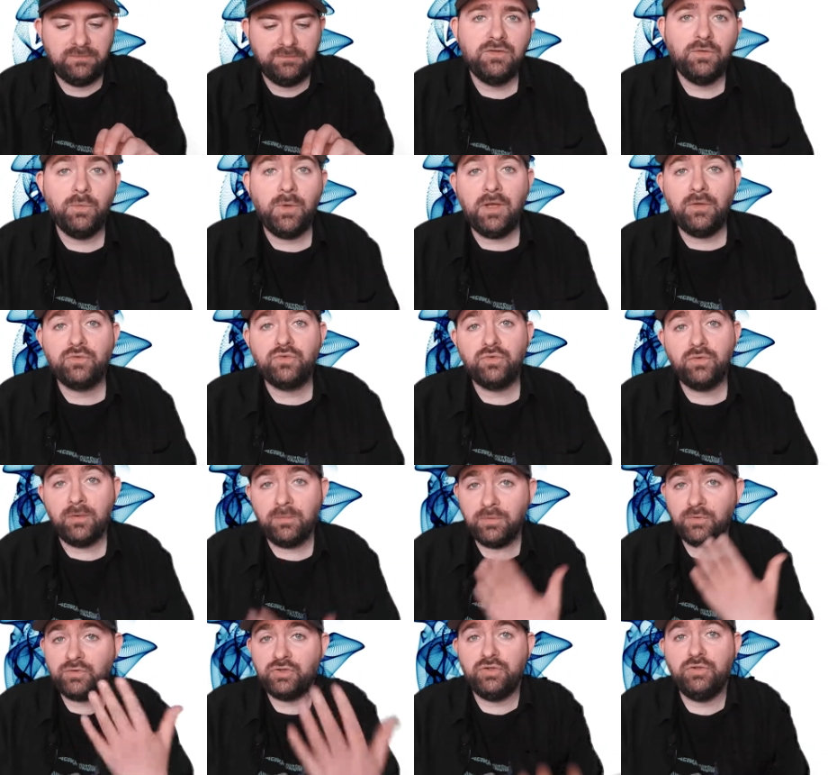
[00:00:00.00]
So while
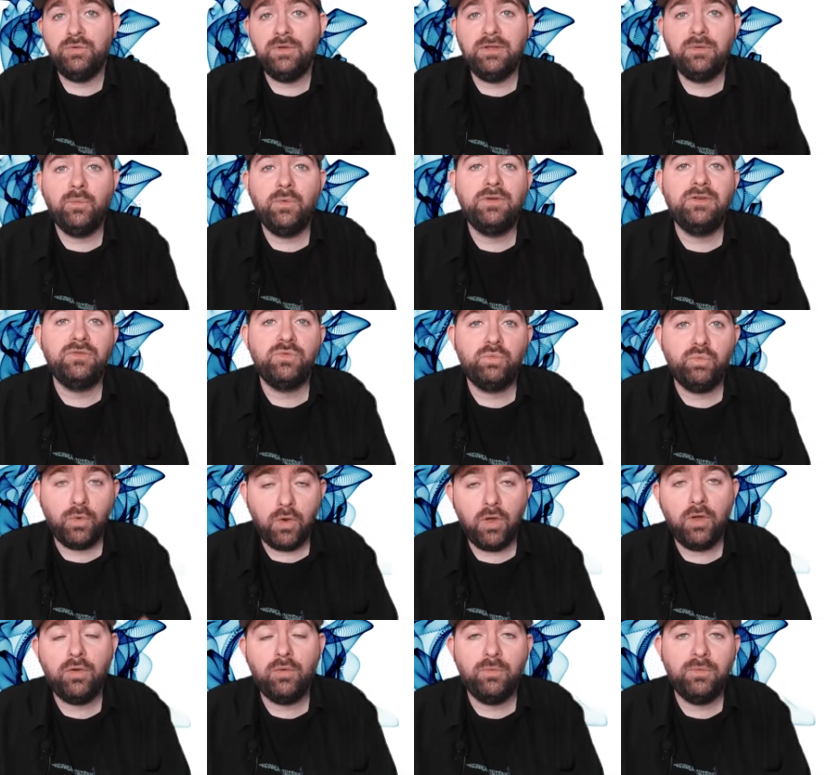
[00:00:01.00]
troubleshooting what is
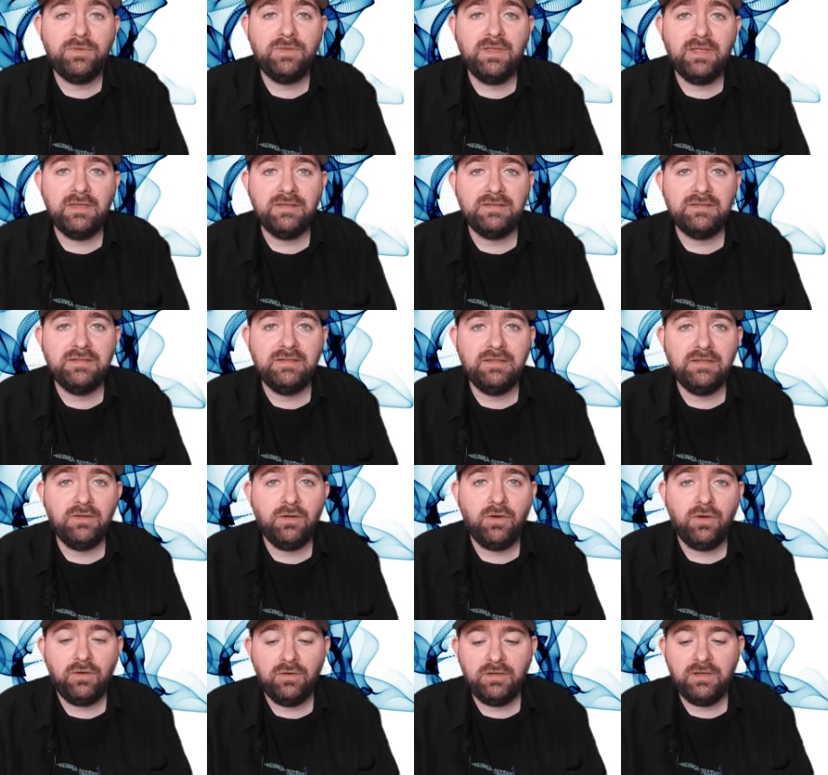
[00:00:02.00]
wrong with the SD
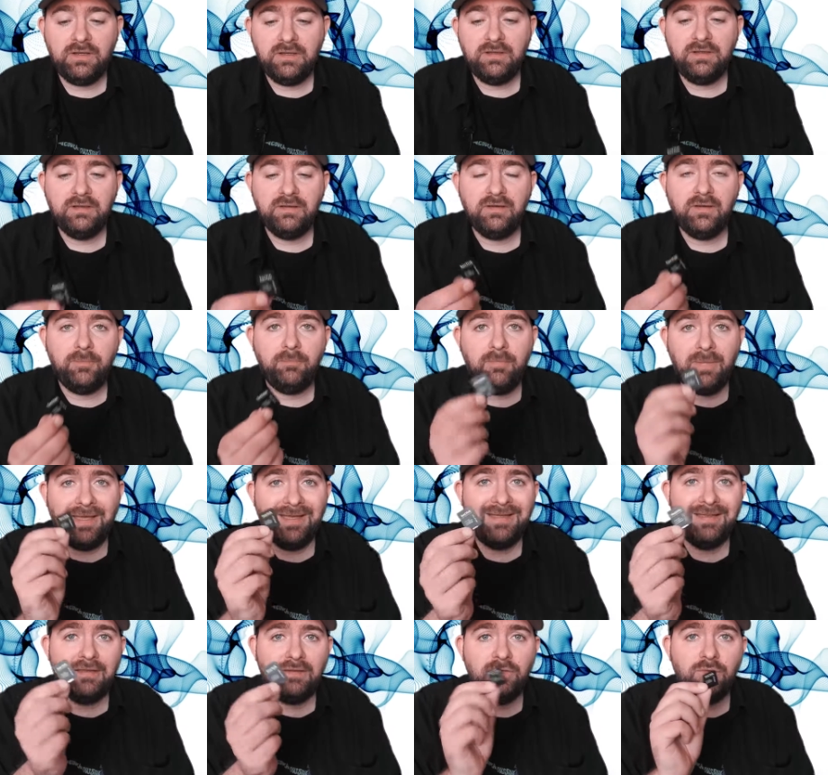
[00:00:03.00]
card, I ended up
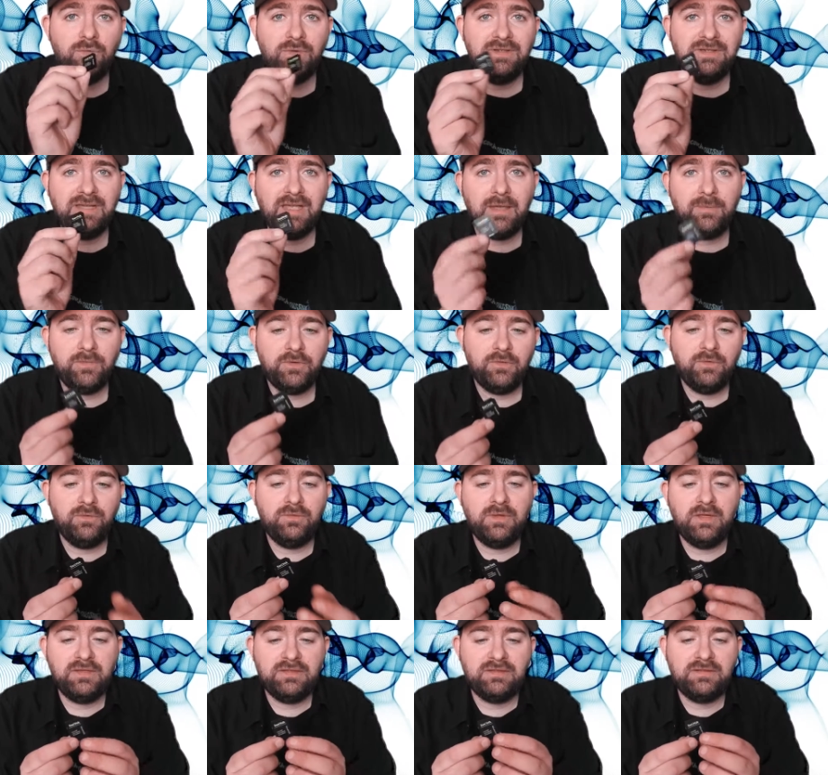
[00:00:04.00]
buying a new adapter.
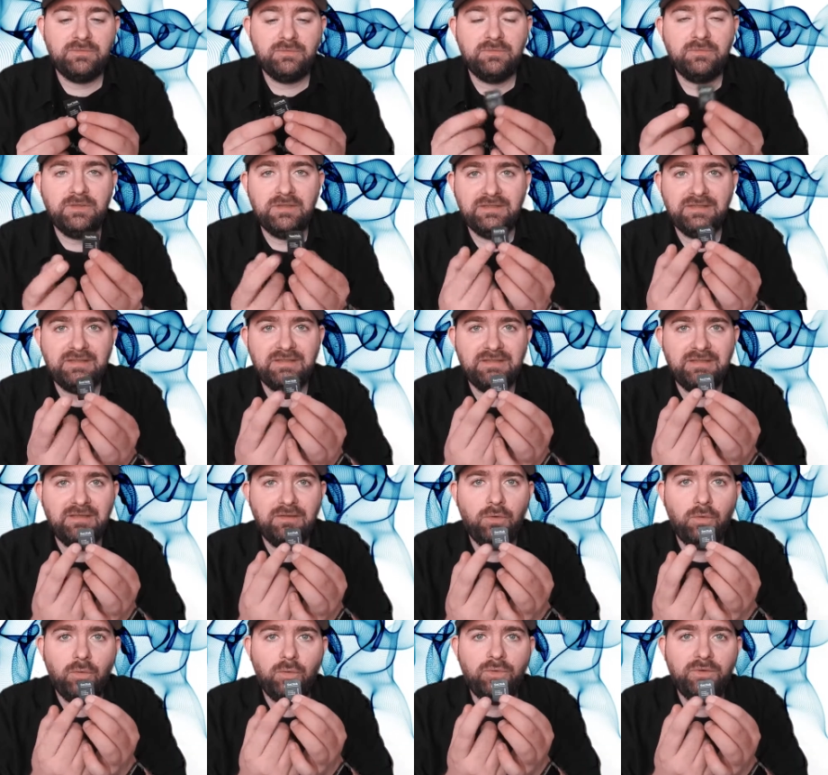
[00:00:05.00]
That's This is the
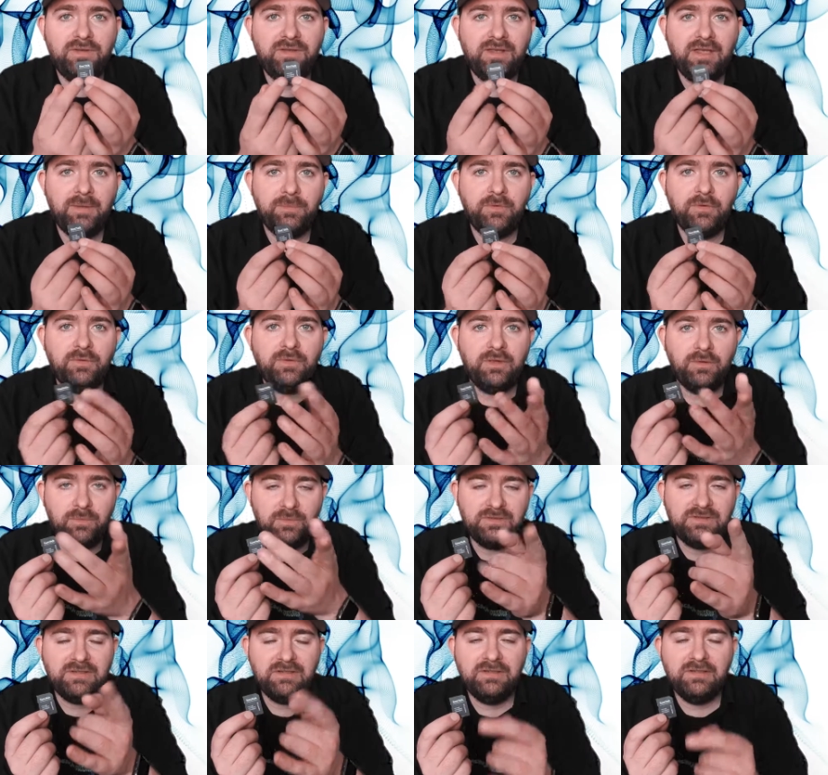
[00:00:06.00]
old adapter that
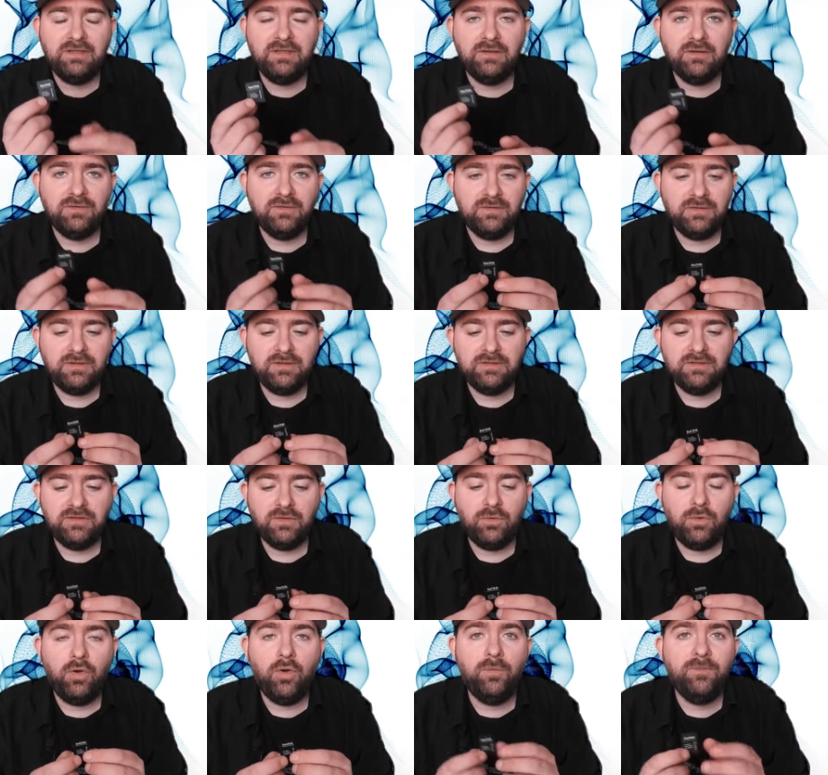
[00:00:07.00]
was in there, and
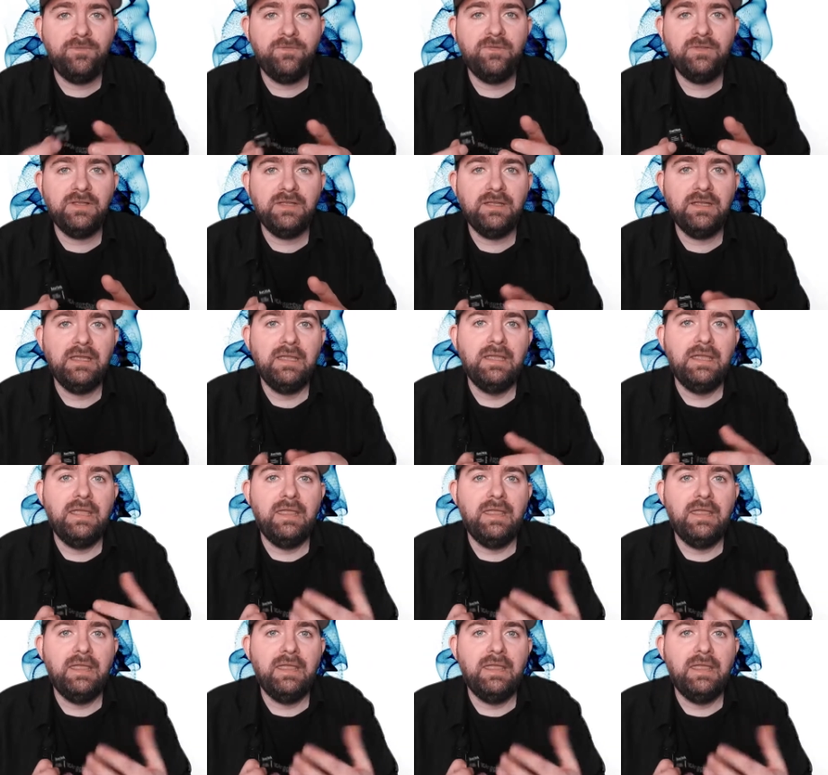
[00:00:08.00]
so hopefully